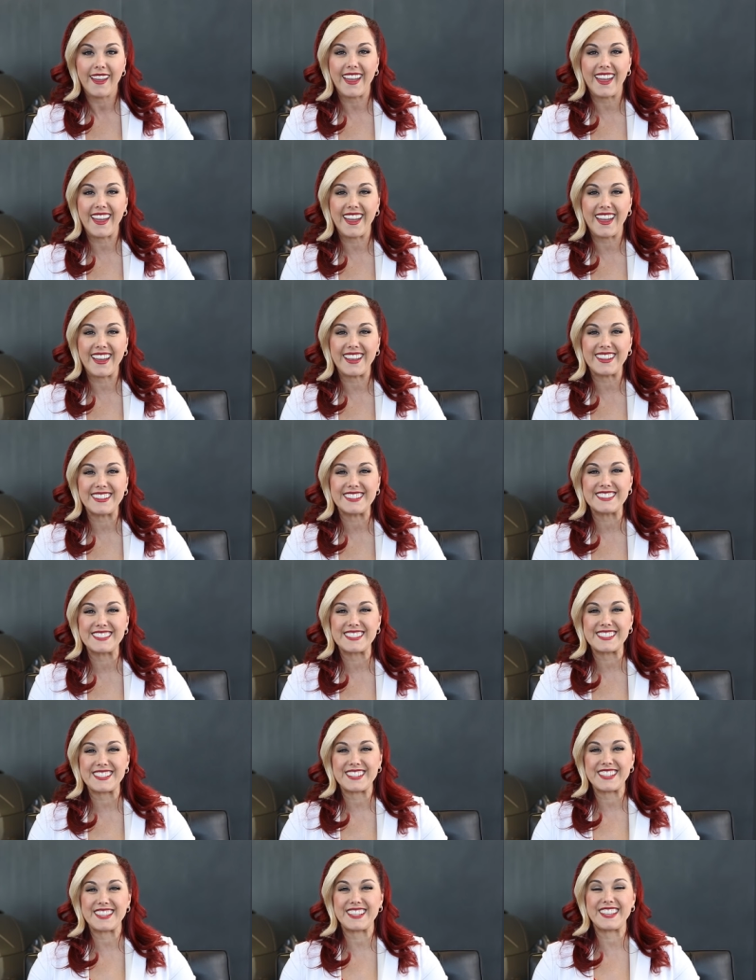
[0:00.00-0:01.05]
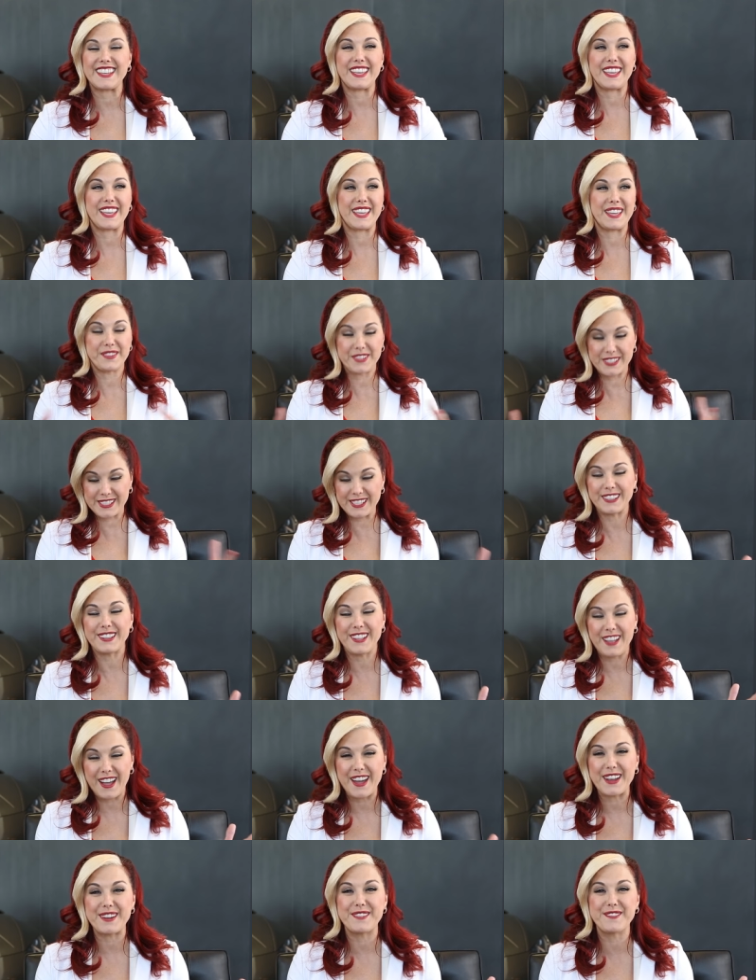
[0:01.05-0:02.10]
And it was a
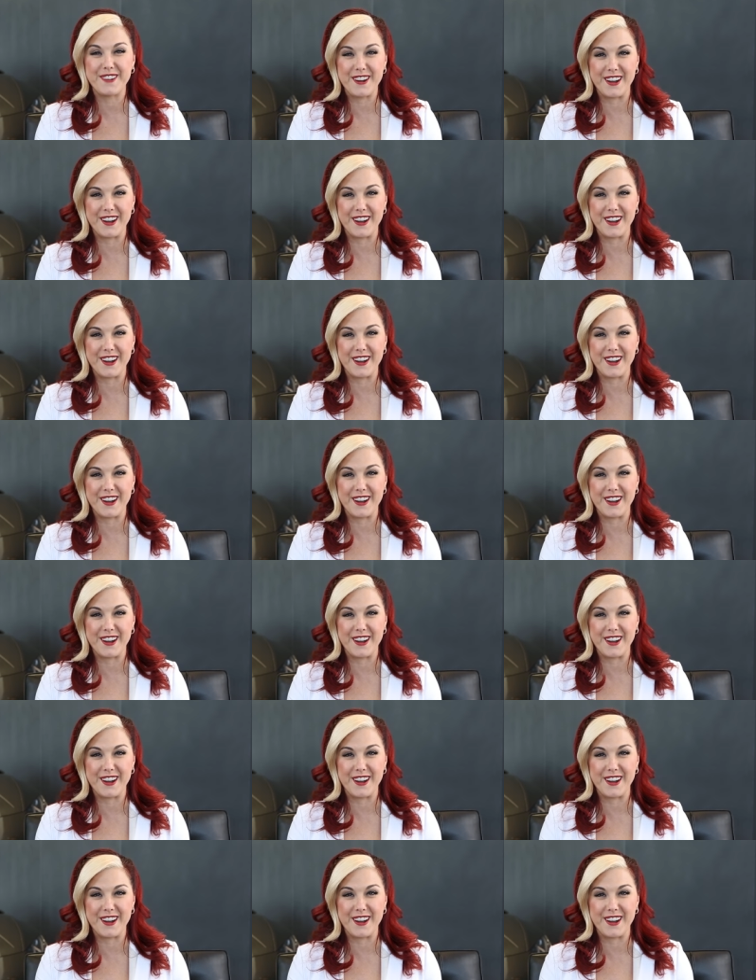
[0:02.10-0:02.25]
lot of